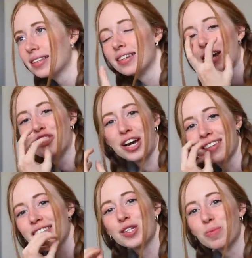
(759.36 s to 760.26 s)
to
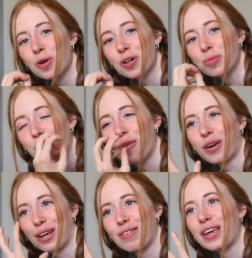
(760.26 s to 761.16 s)
digest this book
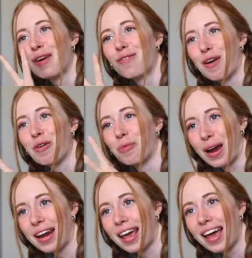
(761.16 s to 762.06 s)
before giving it a final
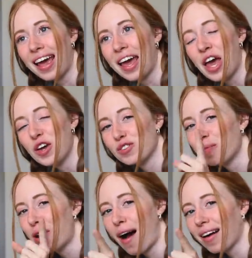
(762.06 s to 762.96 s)
rating, so
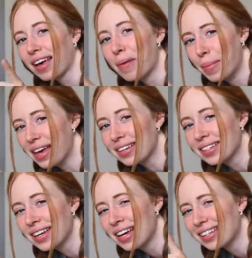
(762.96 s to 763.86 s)
I'm not gonna
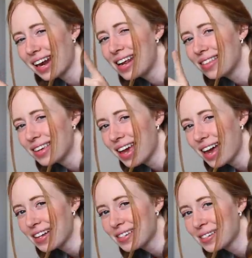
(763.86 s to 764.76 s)
commit to anything
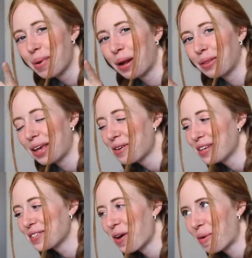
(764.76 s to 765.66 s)
yet, but I'll let you
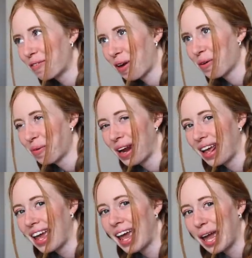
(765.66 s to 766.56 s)
guys know my final
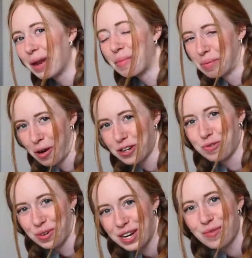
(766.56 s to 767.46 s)
rating in my
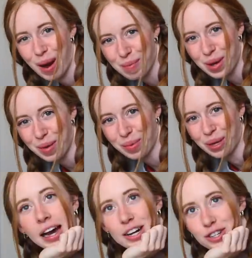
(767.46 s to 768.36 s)
March reading wrap up.
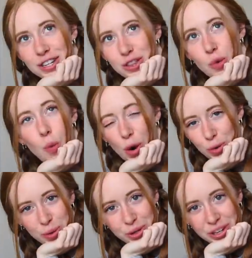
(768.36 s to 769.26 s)
I just think the
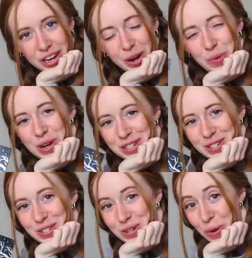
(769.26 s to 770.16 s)
world building
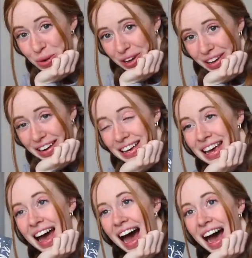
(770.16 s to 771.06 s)
was so good.
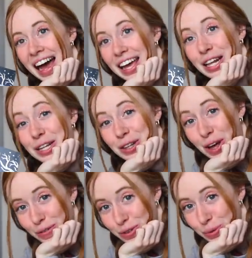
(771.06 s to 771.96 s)
I
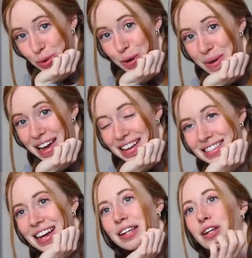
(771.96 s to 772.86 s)
loved the
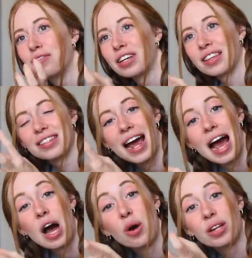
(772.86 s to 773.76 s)
romance. I loved like the
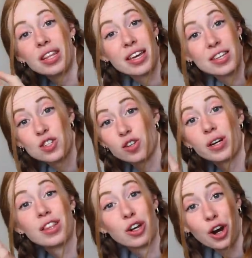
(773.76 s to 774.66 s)
town and the
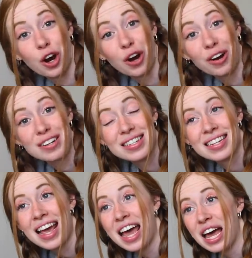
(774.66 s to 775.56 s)
history and the
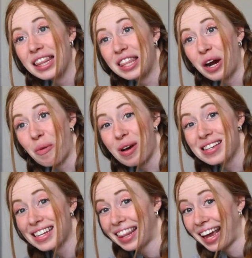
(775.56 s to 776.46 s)
curse. There
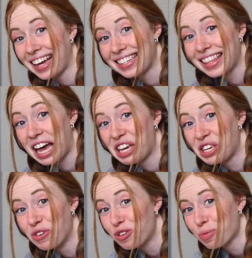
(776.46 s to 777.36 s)
was, like I said, that
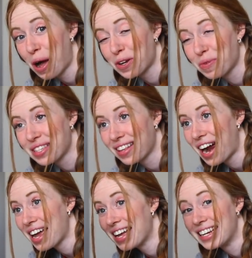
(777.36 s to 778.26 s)
huge plot twist that
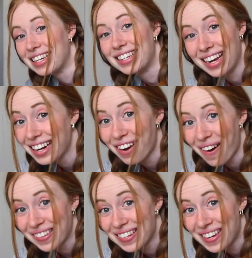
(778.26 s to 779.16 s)
I did
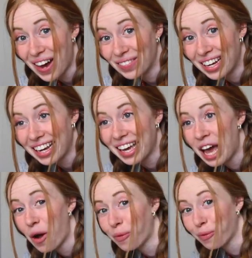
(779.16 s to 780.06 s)
not see coming,
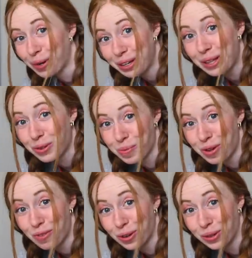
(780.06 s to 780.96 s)
really threw
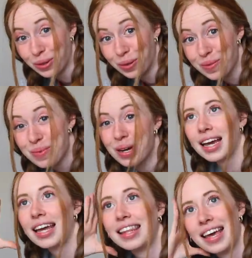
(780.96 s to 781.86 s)
me for a loop.
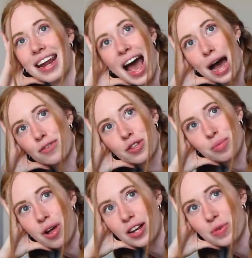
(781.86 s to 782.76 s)
And then after the
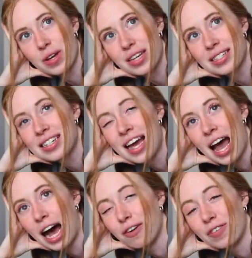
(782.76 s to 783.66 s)
plot twist, I